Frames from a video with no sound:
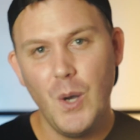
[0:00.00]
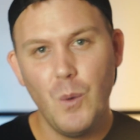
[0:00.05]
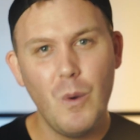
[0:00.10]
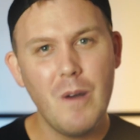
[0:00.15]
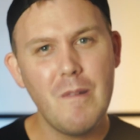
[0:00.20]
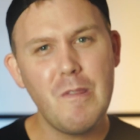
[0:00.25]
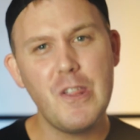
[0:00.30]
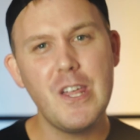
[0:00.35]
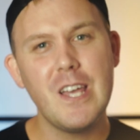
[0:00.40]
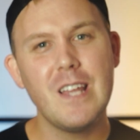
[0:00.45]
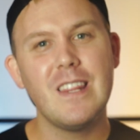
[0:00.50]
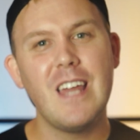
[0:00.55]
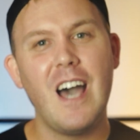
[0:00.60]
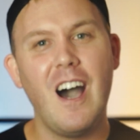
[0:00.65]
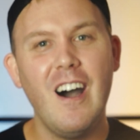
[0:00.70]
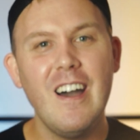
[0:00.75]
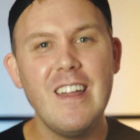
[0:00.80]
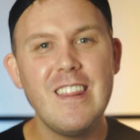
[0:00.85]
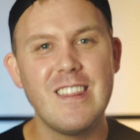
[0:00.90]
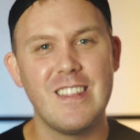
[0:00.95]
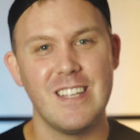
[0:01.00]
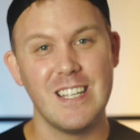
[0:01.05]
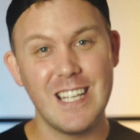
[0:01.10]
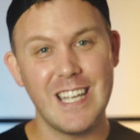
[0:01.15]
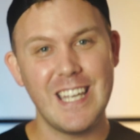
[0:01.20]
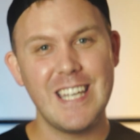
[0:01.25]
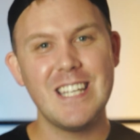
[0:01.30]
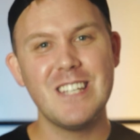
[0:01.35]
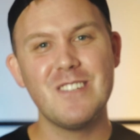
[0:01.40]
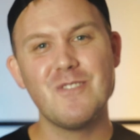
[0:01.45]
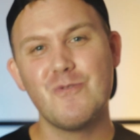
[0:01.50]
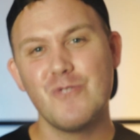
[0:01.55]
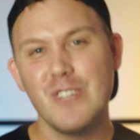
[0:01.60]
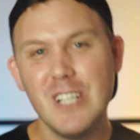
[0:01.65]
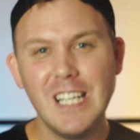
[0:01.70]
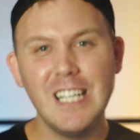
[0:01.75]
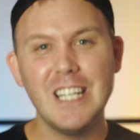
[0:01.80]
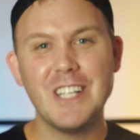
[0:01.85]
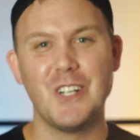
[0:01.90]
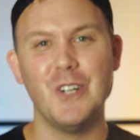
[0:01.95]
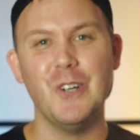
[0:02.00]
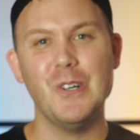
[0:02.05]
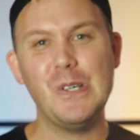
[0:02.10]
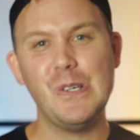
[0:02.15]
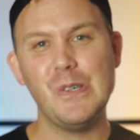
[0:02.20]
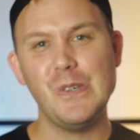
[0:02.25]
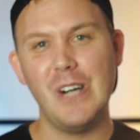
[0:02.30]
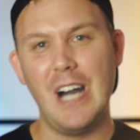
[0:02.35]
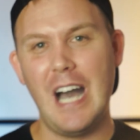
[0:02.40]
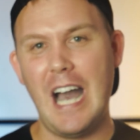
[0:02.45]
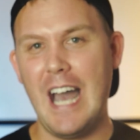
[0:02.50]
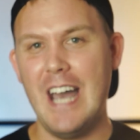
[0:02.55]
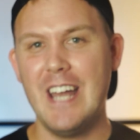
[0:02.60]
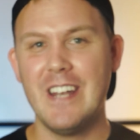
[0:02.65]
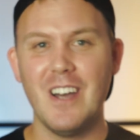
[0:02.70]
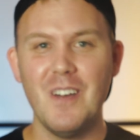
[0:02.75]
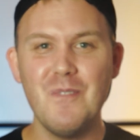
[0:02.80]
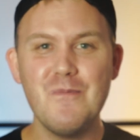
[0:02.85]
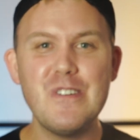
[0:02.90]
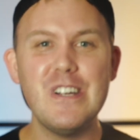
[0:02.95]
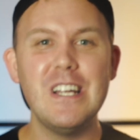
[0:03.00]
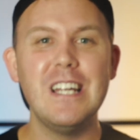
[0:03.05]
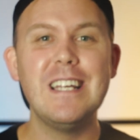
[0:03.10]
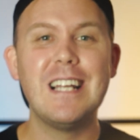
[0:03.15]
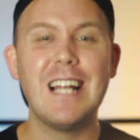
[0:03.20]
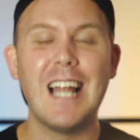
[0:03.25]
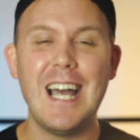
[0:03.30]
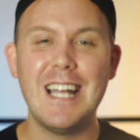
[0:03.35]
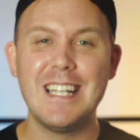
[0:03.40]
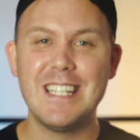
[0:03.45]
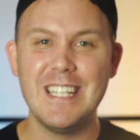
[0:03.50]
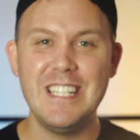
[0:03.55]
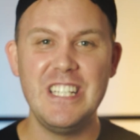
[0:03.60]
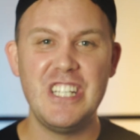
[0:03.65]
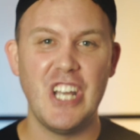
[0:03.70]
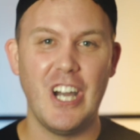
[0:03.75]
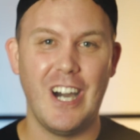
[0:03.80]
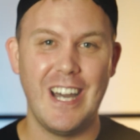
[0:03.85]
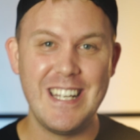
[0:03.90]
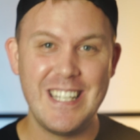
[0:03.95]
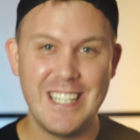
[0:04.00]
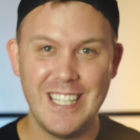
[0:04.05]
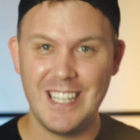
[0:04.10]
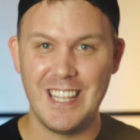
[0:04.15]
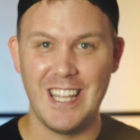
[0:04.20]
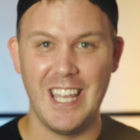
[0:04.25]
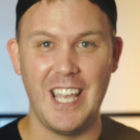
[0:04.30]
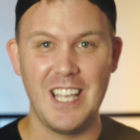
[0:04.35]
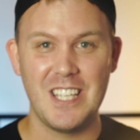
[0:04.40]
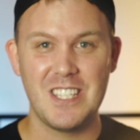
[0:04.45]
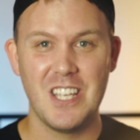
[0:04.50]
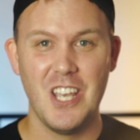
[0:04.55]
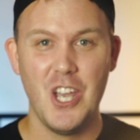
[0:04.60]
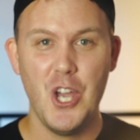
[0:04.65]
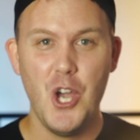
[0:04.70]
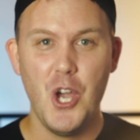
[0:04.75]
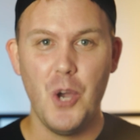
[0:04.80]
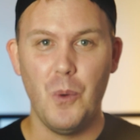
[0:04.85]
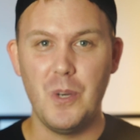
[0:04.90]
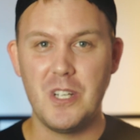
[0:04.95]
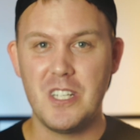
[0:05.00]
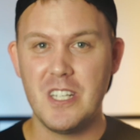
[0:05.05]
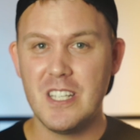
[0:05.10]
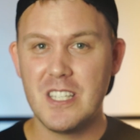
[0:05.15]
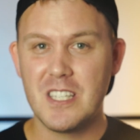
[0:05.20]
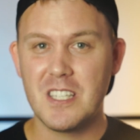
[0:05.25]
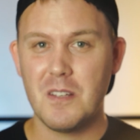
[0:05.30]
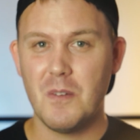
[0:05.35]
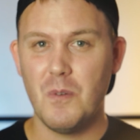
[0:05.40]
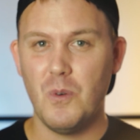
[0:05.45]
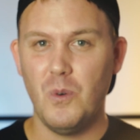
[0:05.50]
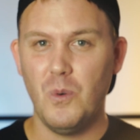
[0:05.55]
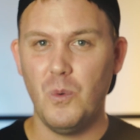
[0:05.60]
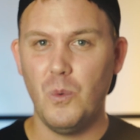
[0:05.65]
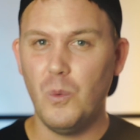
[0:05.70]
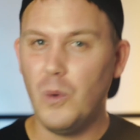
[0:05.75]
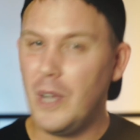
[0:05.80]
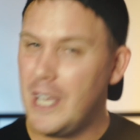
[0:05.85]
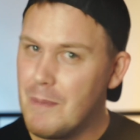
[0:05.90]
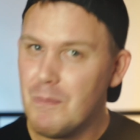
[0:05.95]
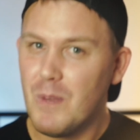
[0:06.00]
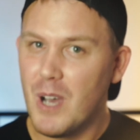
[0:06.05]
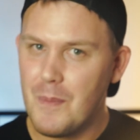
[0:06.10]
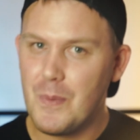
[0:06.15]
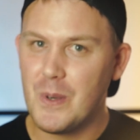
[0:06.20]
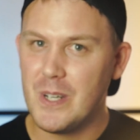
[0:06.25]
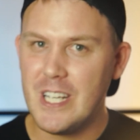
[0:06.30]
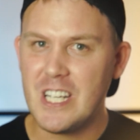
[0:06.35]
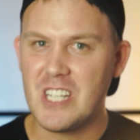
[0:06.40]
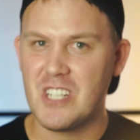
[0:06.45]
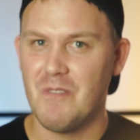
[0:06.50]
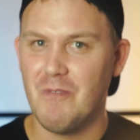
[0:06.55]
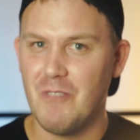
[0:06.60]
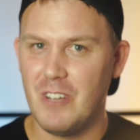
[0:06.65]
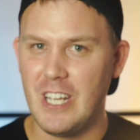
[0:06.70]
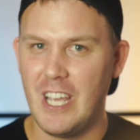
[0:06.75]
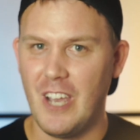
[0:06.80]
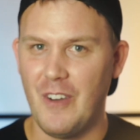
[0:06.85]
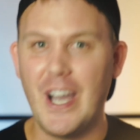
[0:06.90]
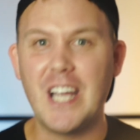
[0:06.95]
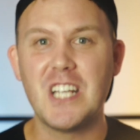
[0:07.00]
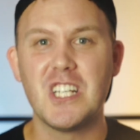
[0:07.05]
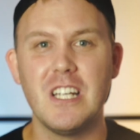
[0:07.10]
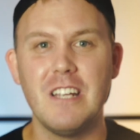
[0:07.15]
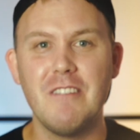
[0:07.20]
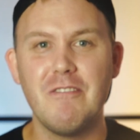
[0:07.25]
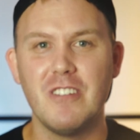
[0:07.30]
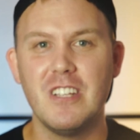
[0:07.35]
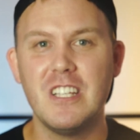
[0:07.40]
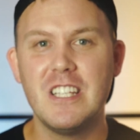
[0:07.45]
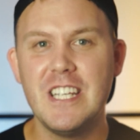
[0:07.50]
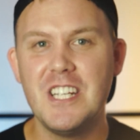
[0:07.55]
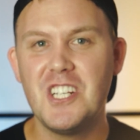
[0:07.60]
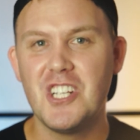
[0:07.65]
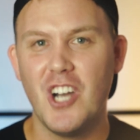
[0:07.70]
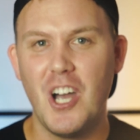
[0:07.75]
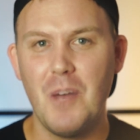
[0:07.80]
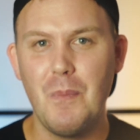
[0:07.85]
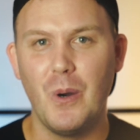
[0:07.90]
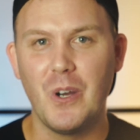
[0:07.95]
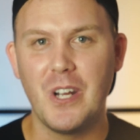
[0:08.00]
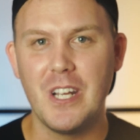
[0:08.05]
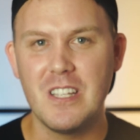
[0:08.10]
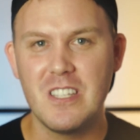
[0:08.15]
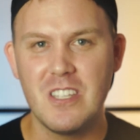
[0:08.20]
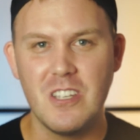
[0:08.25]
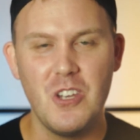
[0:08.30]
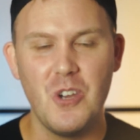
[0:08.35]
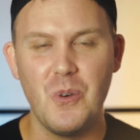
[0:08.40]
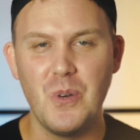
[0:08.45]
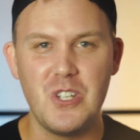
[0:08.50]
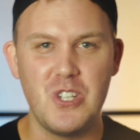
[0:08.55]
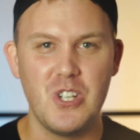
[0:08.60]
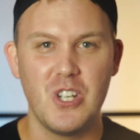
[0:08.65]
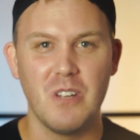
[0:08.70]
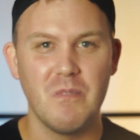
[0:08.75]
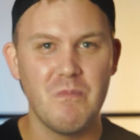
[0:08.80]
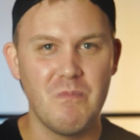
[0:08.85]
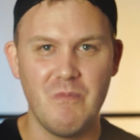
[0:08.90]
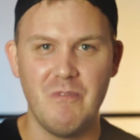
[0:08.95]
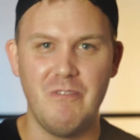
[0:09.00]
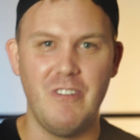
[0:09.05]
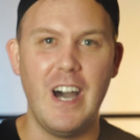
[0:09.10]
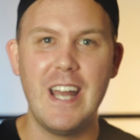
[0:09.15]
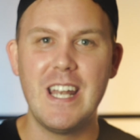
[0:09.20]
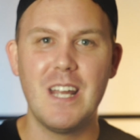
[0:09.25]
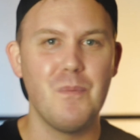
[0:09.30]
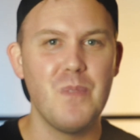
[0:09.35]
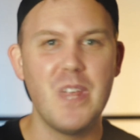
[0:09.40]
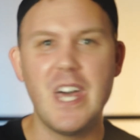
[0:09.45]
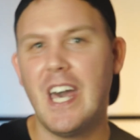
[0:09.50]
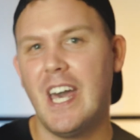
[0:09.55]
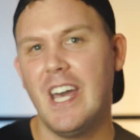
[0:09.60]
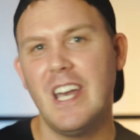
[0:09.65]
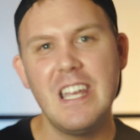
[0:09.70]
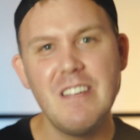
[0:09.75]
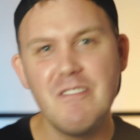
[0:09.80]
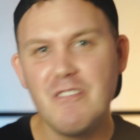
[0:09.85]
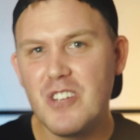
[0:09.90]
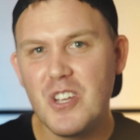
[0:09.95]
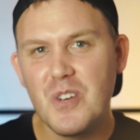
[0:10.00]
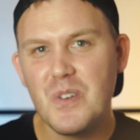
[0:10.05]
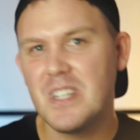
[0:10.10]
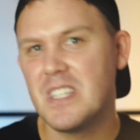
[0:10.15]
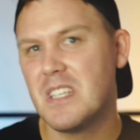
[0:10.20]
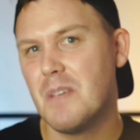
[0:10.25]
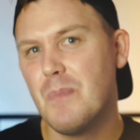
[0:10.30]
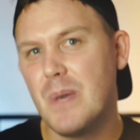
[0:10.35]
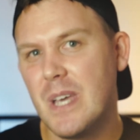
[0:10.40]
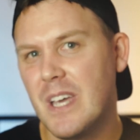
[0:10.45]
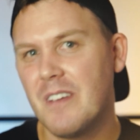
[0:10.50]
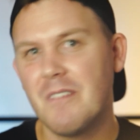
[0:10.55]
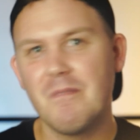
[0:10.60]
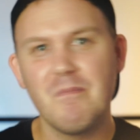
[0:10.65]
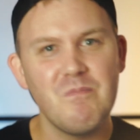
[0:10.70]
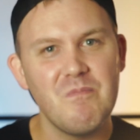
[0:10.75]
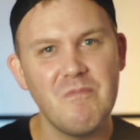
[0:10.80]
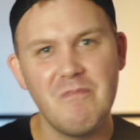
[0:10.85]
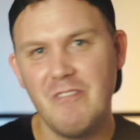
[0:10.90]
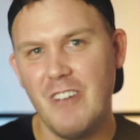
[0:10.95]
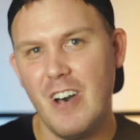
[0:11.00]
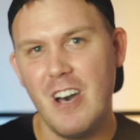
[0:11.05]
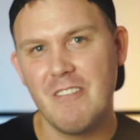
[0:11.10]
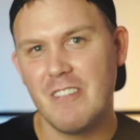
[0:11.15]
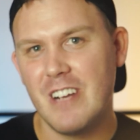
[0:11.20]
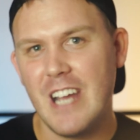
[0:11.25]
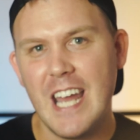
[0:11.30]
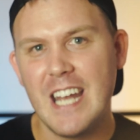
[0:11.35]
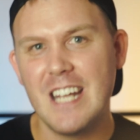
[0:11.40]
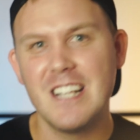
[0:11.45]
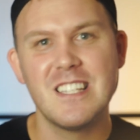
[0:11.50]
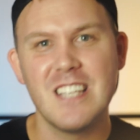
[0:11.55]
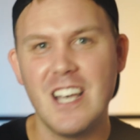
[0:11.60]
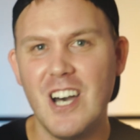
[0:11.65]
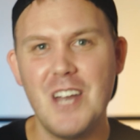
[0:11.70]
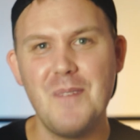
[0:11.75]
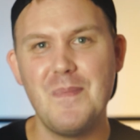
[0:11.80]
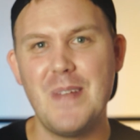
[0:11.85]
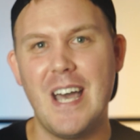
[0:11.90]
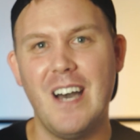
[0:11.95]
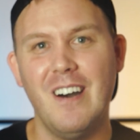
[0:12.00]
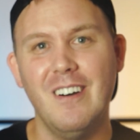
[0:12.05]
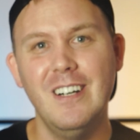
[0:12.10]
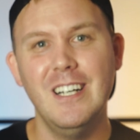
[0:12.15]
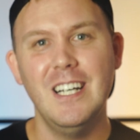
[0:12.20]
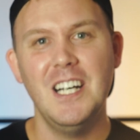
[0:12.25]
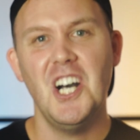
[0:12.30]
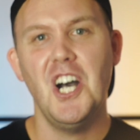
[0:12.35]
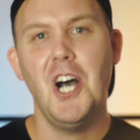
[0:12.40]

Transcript: One thing that I think is really cool, and I'm really glad DJI did this, which is in my prediction video actually for the DJI Pocket 2, which you can find up there, even though it's a bit further ahead in time now,